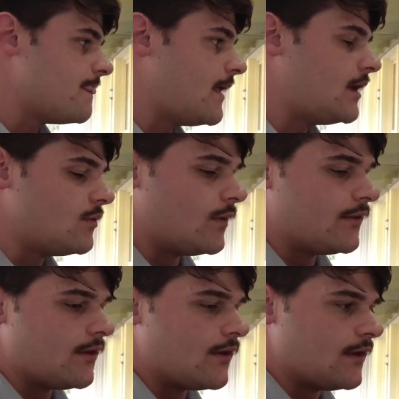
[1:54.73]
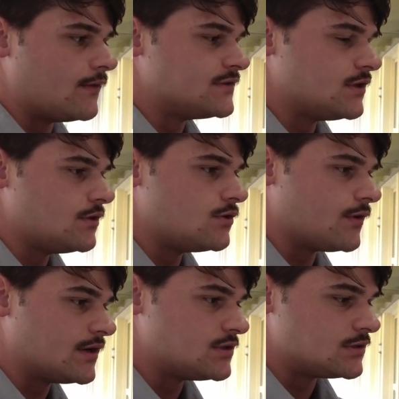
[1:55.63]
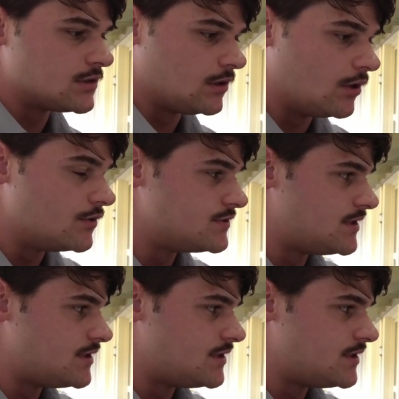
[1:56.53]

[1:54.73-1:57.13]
and whether the certain directions close